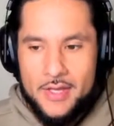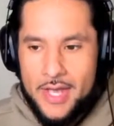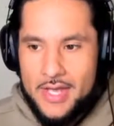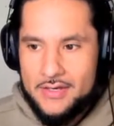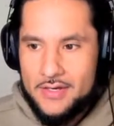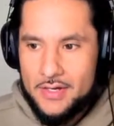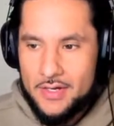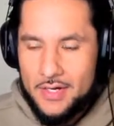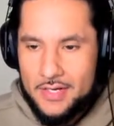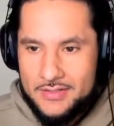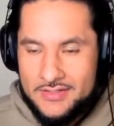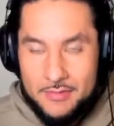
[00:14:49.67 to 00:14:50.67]
And
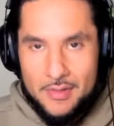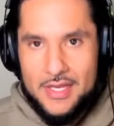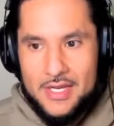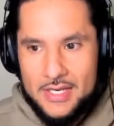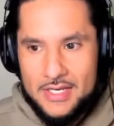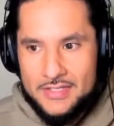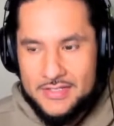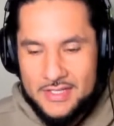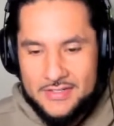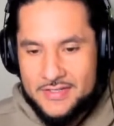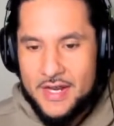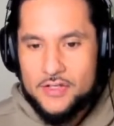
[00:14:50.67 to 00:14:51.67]
uh, so it, and it,
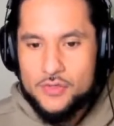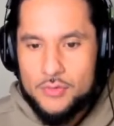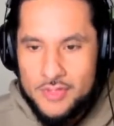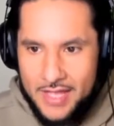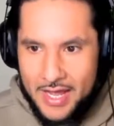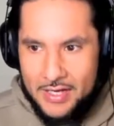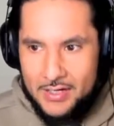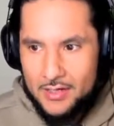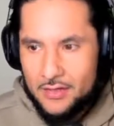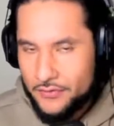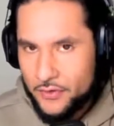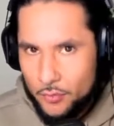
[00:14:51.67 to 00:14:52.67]
it's not doing that
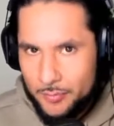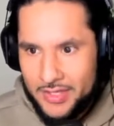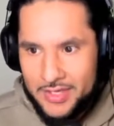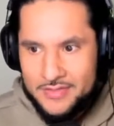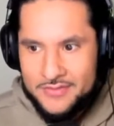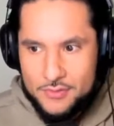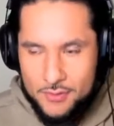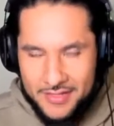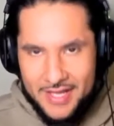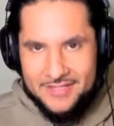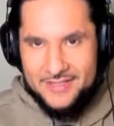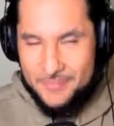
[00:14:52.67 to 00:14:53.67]
a little bit; it's doing
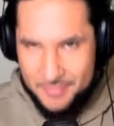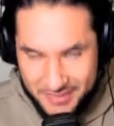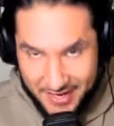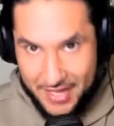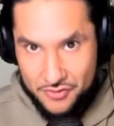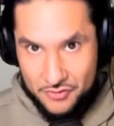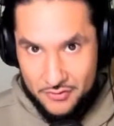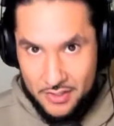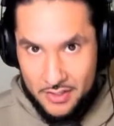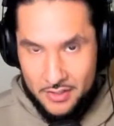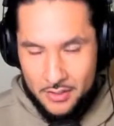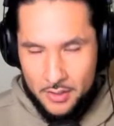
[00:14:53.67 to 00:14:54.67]
that
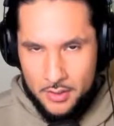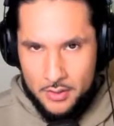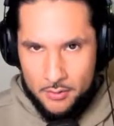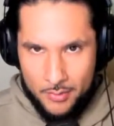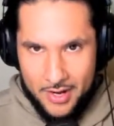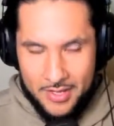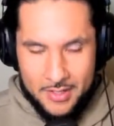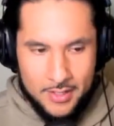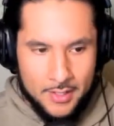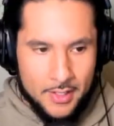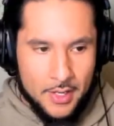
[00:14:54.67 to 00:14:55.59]
substantially, right?